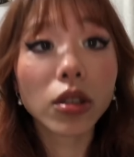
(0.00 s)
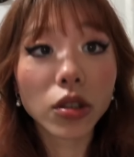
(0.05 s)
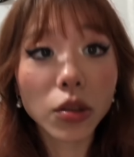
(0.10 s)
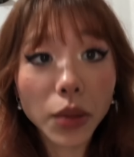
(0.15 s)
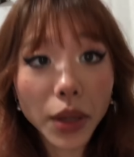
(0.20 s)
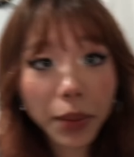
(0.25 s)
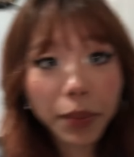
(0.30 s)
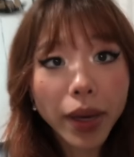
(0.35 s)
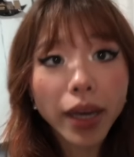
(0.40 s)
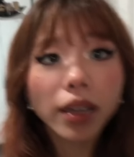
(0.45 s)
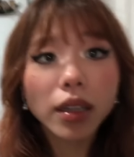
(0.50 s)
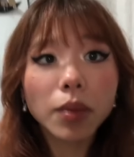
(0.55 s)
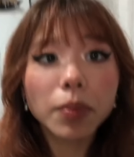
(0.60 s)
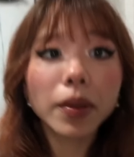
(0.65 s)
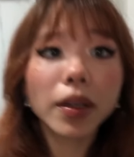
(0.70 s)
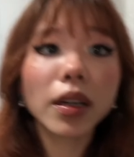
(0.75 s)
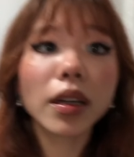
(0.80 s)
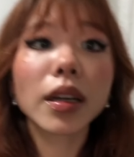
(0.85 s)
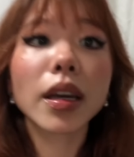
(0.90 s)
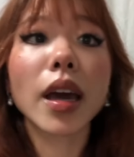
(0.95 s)
Doing makeup
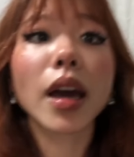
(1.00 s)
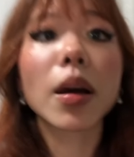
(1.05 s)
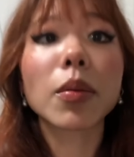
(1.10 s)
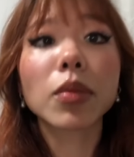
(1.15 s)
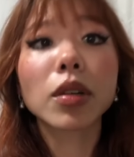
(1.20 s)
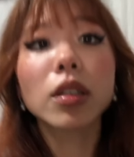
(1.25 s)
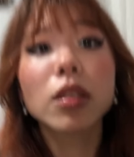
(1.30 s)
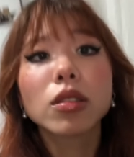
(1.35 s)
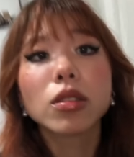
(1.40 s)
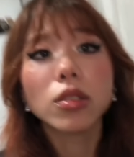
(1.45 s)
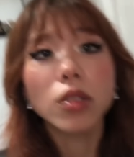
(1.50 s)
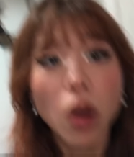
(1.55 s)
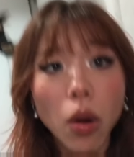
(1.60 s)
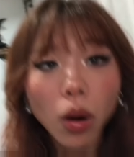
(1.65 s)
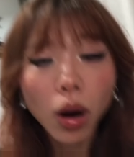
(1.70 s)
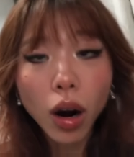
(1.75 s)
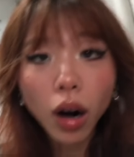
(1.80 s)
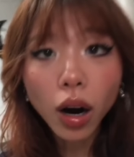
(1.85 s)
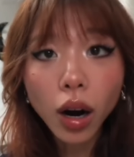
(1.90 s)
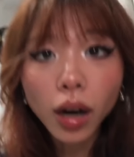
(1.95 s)
in a camera is so
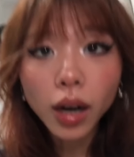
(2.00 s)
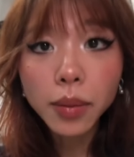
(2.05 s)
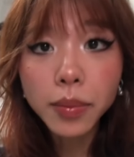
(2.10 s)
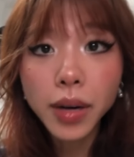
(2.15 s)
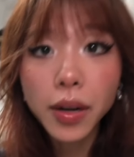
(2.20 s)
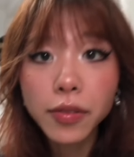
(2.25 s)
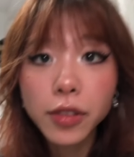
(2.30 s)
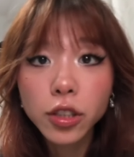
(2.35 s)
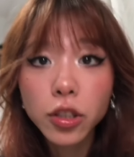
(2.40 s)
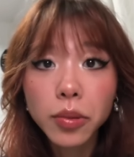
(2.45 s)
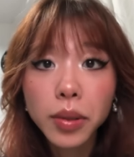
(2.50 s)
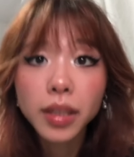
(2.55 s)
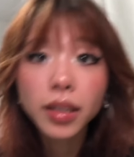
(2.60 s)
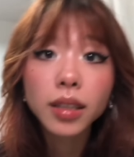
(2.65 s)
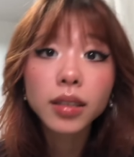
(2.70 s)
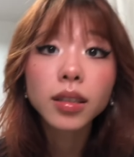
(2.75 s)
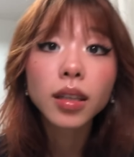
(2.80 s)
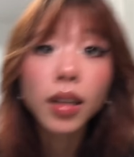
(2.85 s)
hard. I'm never doing this